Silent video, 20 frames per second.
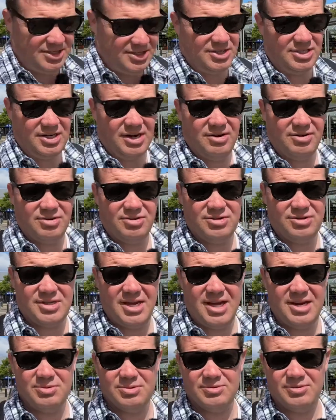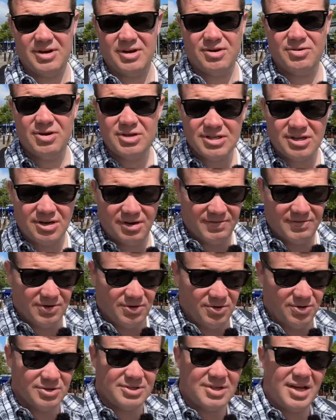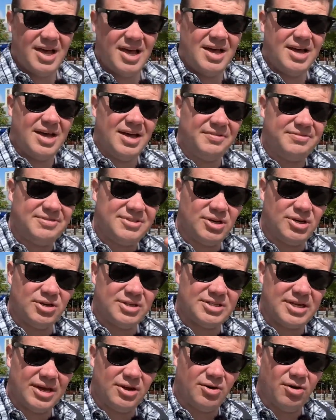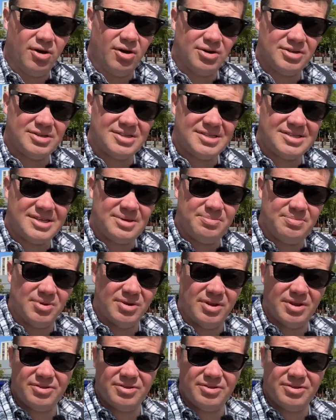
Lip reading: the Jarrow Crusade and was very critical of course, have taken it on as a symbol.